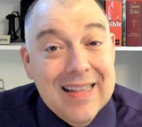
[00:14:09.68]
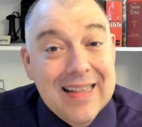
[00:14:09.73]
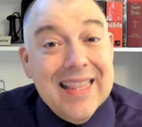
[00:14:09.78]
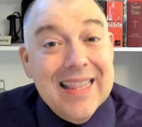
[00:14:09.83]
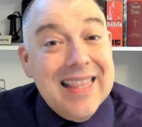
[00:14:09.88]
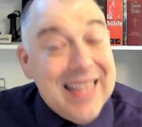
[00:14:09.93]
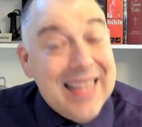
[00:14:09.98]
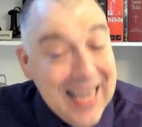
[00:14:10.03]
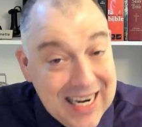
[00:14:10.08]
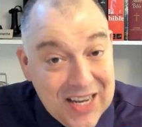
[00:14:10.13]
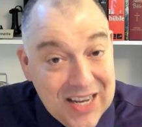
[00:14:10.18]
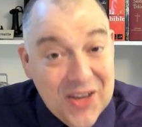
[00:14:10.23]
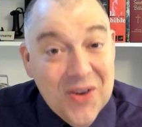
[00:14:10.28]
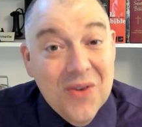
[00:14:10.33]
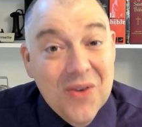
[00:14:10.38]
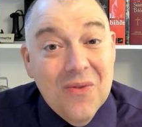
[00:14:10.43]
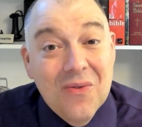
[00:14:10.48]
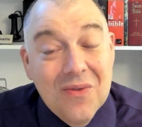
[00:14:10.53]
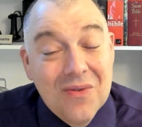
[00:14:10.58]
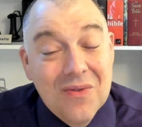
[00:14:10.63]
Thank
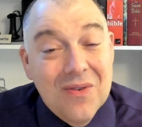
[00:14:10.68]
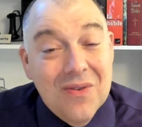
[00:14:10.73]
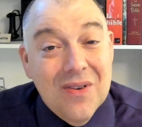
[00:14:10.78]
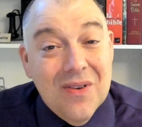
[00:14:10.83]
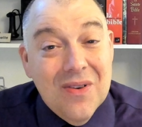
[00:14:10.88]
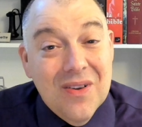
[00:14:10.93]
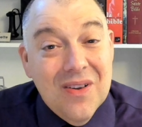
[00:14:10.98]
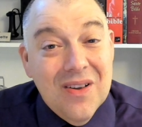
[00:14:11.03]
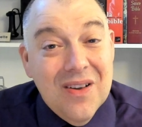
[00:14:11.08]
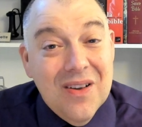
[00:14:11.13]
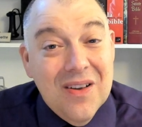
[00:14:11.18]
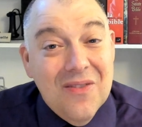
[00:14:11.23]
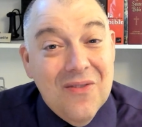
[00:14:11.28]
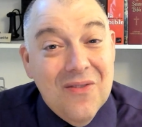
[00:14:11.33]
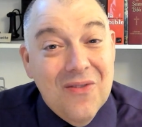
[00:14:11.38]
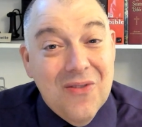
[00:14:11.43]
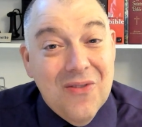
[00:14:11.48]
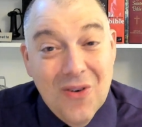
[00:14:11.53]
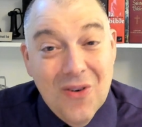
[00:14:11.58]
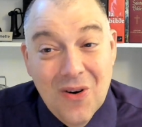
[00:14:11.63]
you
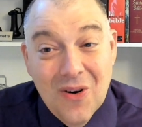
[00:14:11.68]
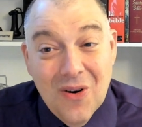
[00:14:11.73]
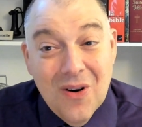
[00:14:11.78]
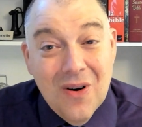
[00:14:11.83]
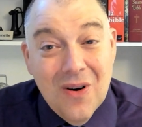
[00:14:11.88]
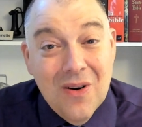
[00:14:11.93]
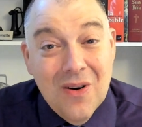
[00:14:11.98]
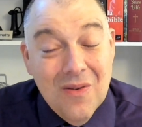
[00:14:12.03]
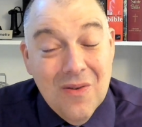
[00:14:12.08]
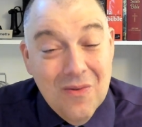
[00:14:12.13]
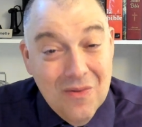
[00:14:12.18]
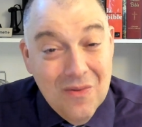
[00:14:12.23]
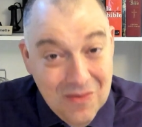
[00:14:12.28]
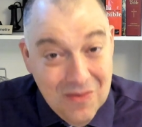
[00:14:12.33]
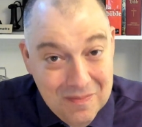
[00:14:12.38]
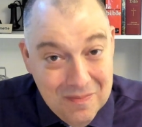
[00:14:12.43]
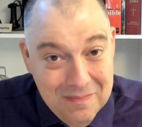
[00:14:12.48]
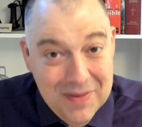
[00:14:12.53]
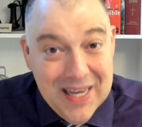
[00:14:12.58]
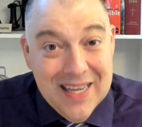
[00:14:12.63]
for
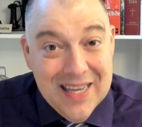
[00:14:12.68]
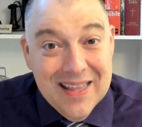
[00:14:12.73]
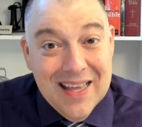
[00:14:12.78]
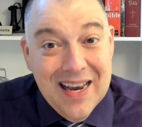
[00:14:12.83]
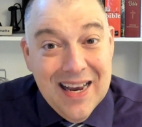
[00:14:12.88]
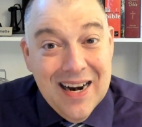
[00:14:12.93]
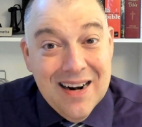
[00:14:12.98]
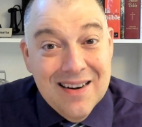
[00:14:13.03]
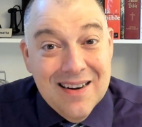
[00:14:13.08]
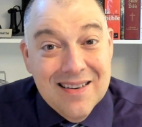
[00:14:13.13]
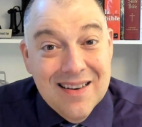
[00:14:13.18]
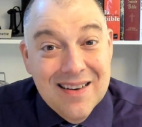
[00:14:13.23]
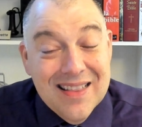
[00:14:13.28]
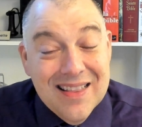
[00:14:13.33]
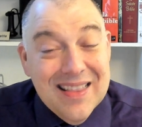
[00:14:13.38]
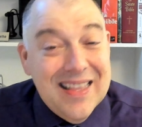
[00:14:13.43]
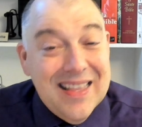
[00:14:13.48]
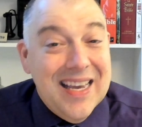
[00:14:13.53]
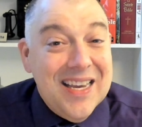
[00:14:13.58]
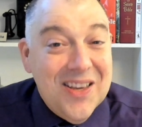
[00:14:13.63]
being there.
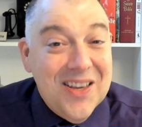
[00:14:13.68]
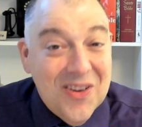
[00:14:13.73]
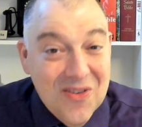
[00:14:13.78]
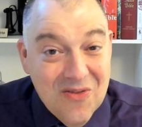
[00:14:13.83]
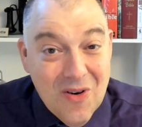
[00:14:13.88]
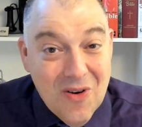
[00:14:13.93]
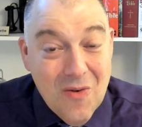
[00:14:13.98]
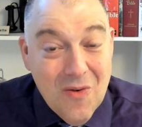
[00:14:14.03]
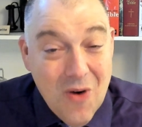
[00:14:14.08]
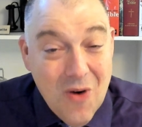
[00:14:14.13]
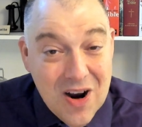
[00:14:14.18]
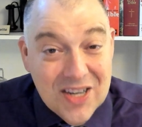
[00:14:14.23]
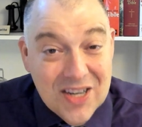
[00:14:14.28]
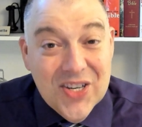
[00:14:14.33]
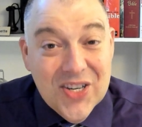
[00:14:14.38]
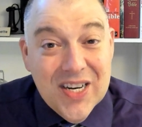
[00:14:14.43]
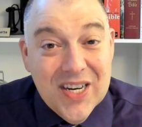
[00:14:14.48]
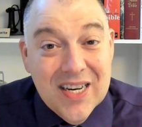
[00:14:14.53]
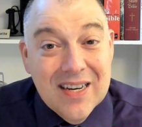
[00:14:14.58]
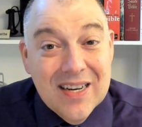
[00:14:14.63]
Thank you for
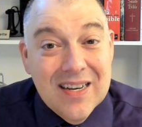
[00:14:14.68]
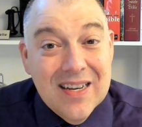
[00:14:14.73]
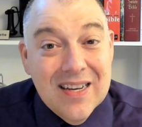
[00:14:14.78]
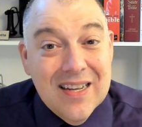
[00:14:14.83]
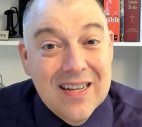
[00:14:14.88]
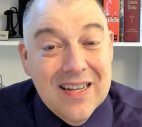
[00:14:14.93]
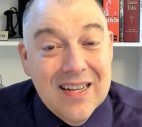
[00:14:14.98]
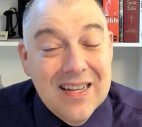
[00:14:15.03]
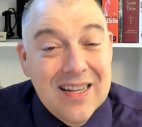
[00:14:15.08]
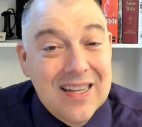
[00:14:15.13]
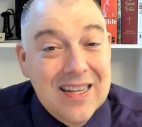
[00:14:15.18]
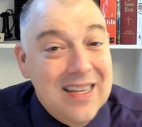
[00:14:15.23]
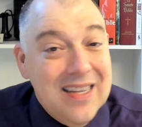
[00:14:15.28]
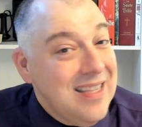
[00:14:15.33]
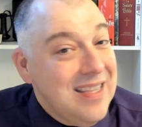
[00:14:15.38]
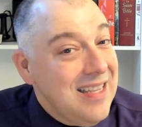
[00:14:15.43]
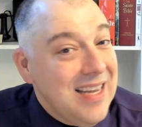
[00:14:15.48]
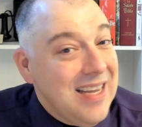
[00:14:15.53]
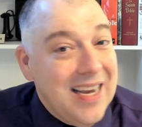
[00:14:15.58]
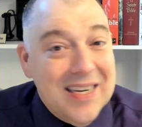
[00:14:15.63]
watching.
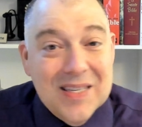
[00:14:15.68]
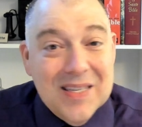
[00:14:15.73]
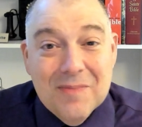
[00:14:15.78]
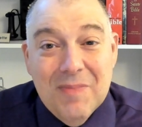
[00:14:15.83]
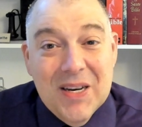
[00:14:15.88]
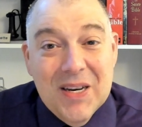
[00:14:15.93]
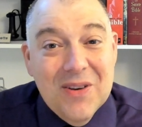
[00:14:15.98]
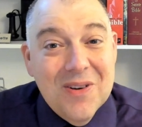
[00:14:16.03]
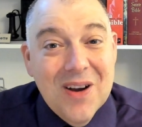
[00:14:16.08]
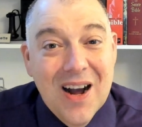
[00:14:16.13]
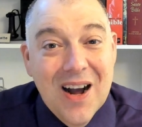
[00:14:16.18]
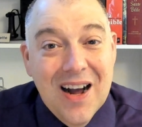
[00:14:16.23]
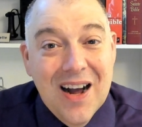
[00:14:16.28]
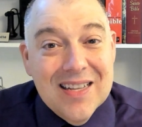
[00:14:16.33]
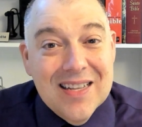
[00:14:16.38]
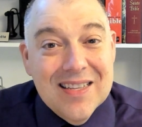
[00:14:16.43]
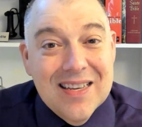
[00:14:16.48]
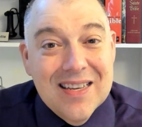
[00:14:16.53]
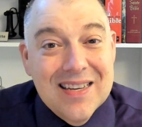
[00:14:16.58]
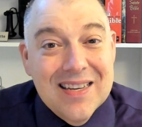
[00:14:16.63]
Thanks be to
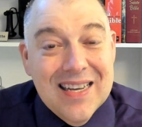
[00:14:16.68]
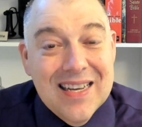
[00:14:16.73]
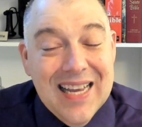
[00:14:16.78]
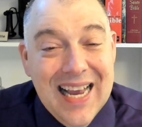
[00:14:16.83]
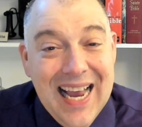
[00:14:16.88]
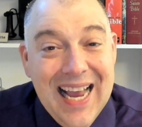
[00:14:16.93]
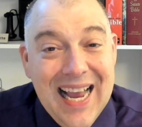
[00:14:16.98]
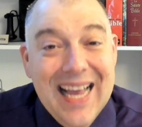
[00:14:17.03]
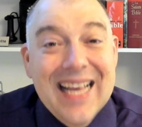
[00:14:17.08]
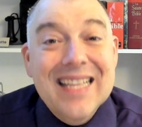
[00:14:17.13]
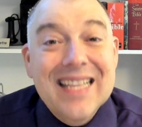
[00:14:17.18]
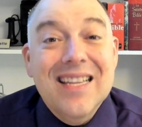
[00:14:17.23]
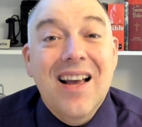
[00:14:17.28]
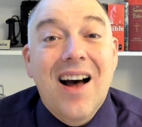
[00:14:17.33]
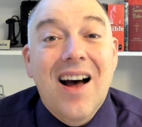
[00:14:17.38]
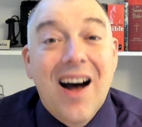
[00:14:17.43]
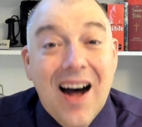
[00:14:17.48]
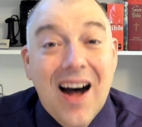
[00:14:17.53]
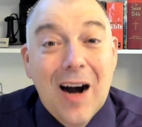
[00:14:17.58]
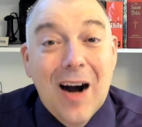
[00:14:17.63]
God and
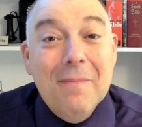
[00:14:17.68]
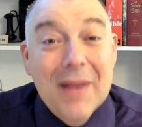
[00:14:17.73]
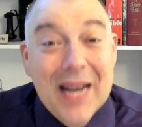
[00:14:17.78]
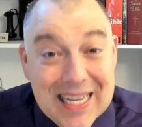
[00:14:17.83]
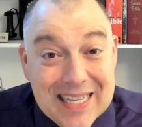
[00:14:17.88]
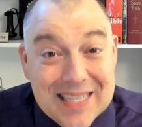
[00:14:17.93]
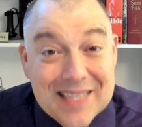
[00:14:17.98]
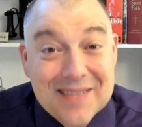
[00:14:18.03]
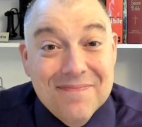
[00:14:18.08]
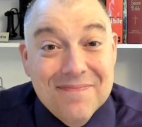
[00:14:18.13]
Amen.